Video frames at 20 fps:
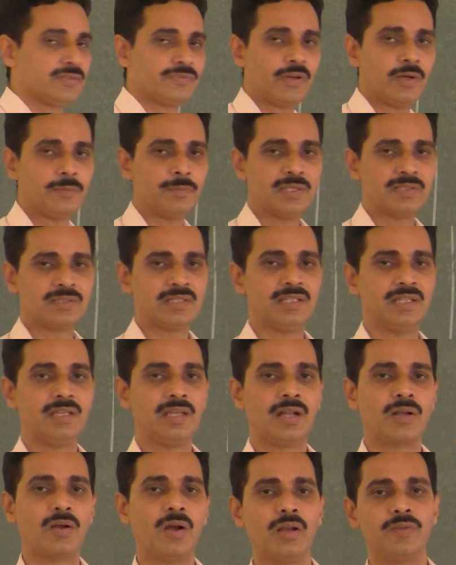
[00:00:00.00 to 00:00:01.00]
formation
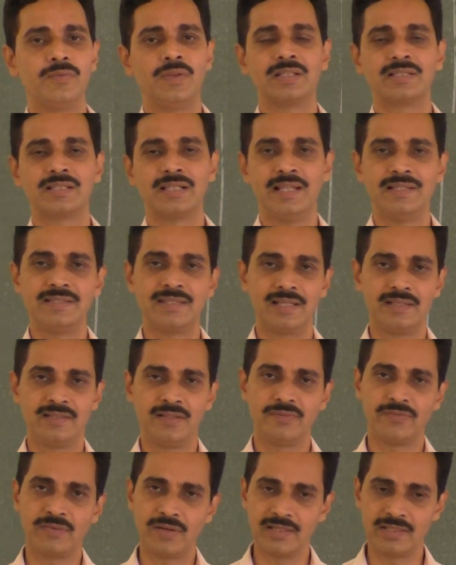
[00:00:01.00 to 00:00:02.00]
in a convex lens at
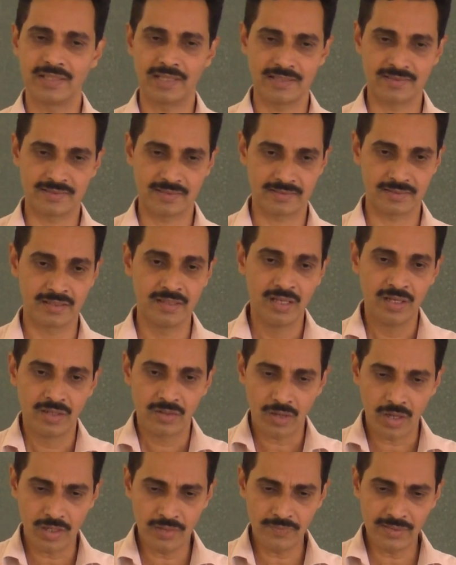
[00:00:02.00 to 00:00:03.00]
different cases.
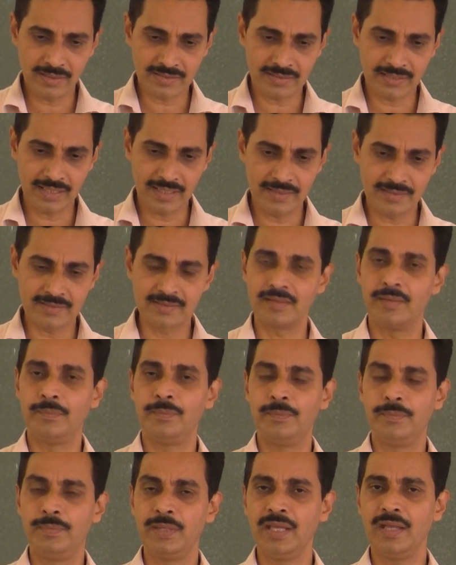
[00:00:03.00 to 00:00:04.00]
Convex lens
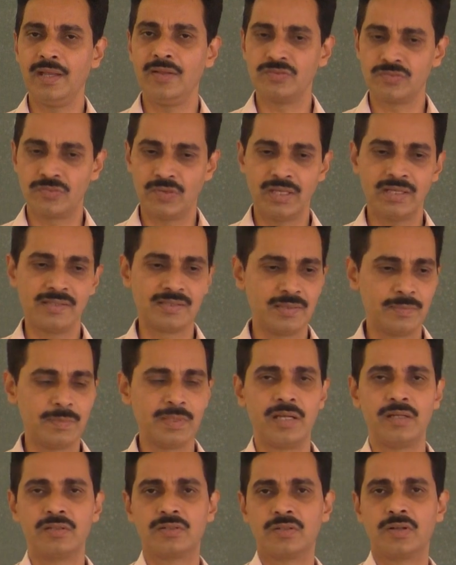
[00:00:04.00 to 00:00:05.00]
behaves very
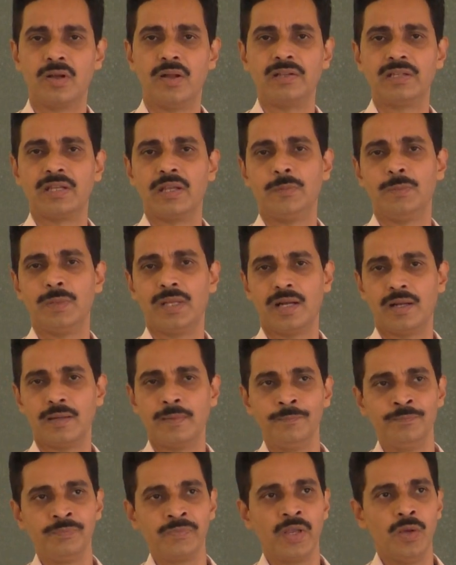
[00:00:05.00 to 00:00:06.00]
similar to concave mirror.
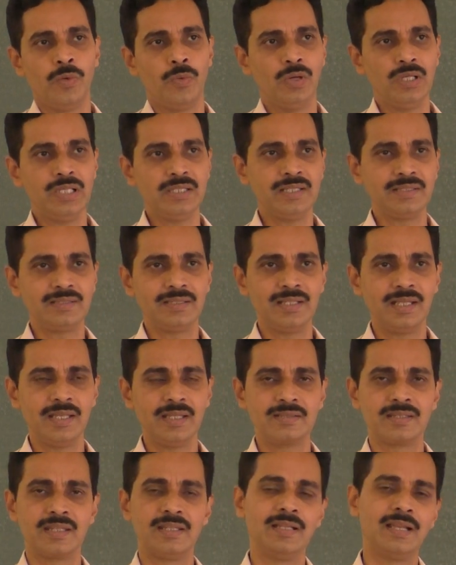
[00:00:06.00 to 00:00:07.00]
Only the thing
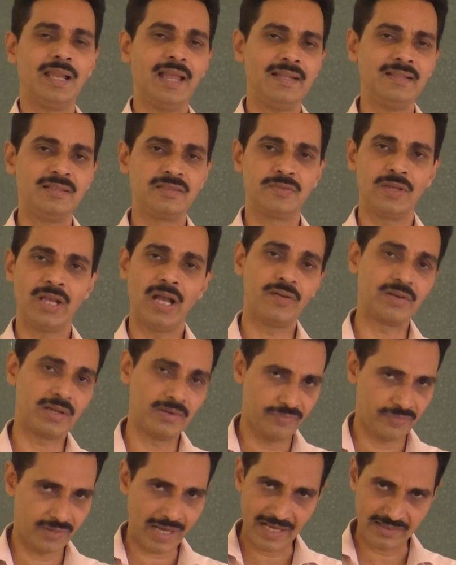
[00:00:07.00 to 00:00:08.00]
is, in lens we have
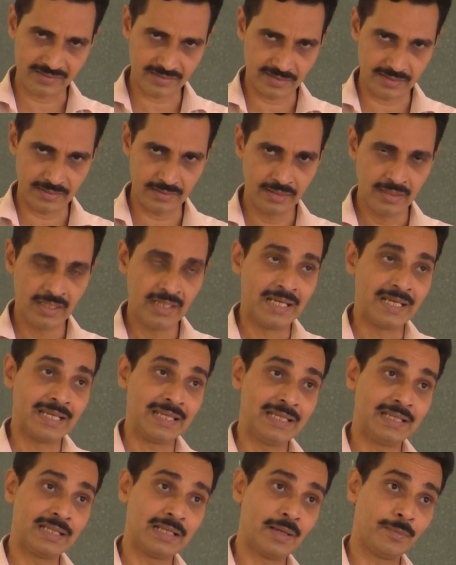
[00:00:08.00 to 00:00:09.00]
refraction,
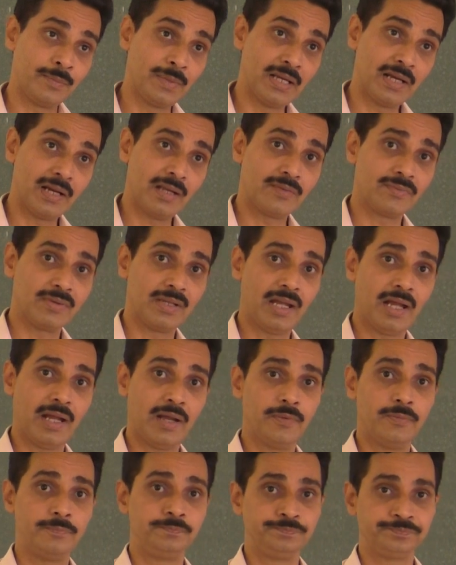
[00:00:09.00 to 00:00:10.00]
in a mirror we
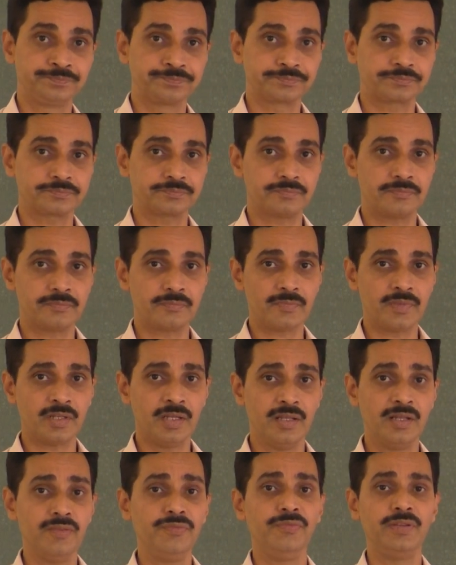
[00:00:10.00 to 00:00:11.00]
have
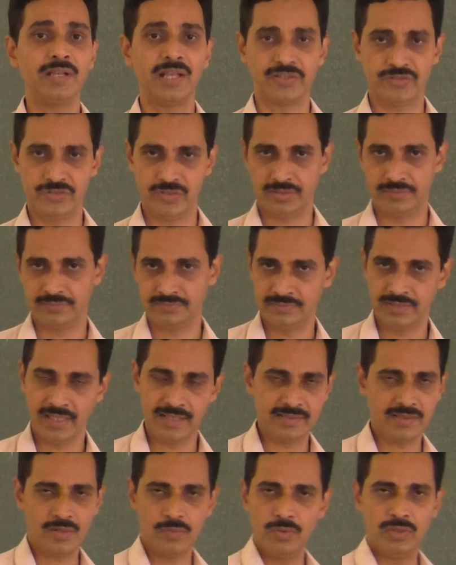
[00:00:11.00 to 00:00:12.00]
reflection.
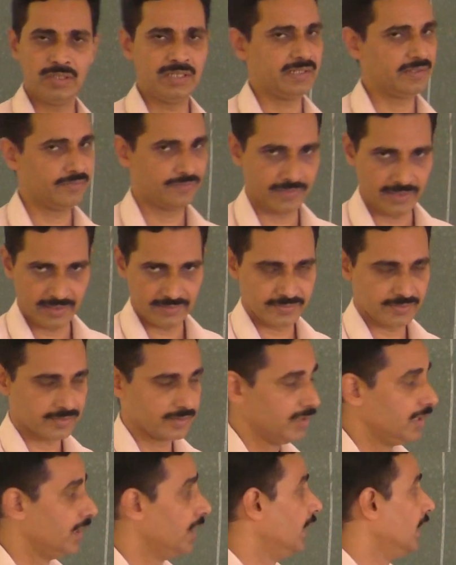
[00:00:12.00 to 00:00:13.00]
That is the only difference.
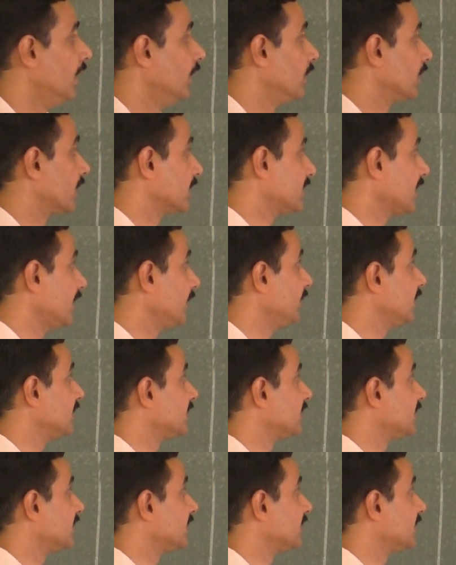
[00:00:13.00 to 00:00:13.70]
Okay, shall we